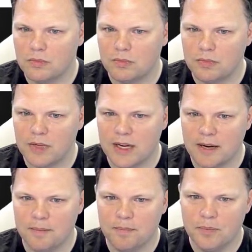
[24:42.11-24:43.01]

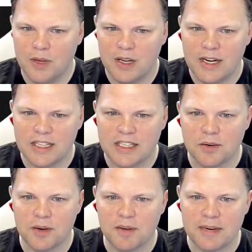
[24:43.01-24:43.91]
Okay. Next
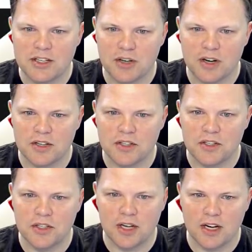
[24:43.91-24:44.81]
thing, we want to make sure
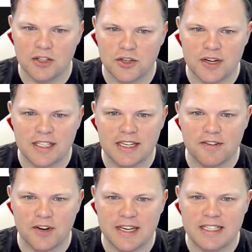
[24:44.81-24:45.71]
our
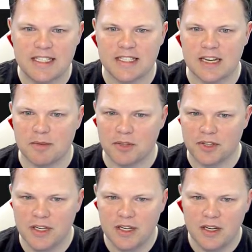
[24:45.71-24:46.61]
screensaver is
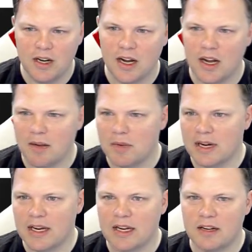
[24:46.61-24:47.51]
disabled.
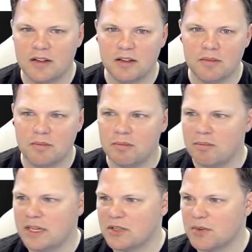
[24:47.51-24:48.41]
Again,
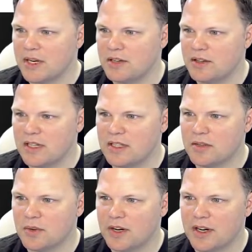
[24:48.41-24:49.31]
best way to do
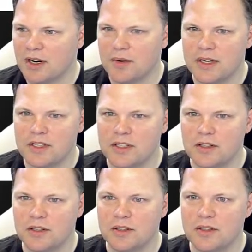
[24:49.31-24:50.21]
this, we're going to go
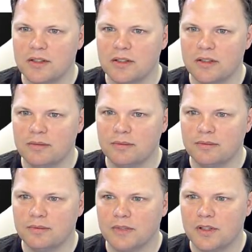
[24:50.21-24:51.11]
into,
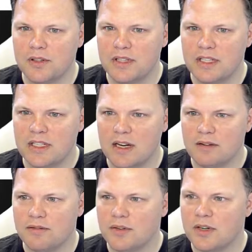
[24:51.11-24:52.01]
close this
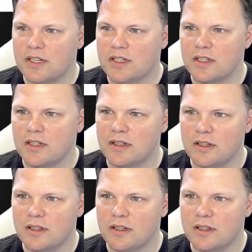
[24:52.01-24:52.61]
out for us.